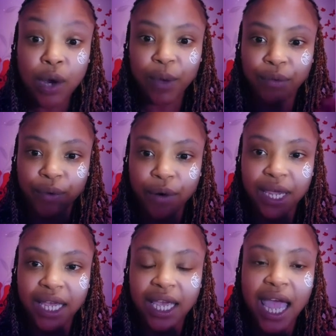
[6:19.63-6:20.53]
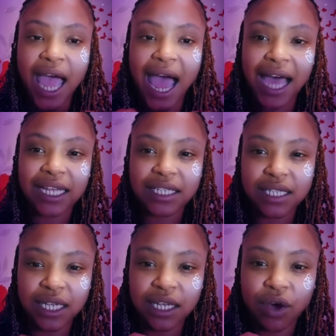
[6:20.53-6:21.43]
we're growing, and
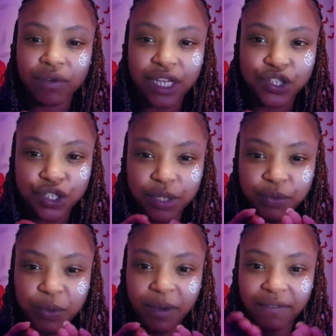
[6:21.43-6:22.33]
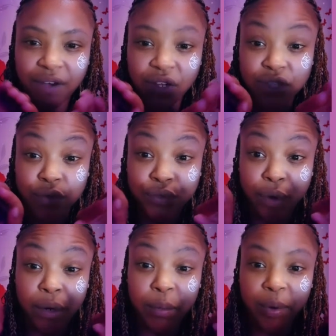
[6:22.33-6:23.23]
in our relationships we might find ourselves
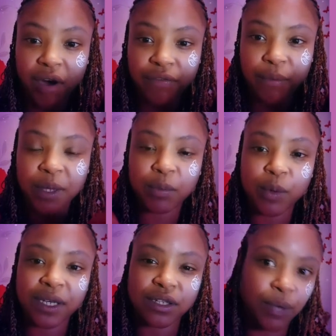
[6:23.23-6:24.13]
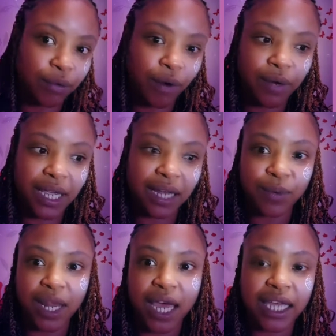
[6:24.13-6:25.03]
growing apart from people because we're growing, and
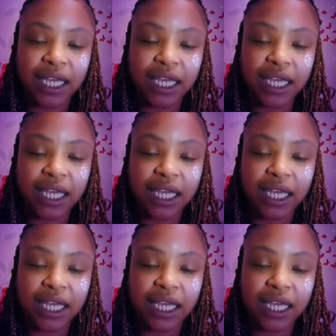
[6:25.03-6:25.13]
we're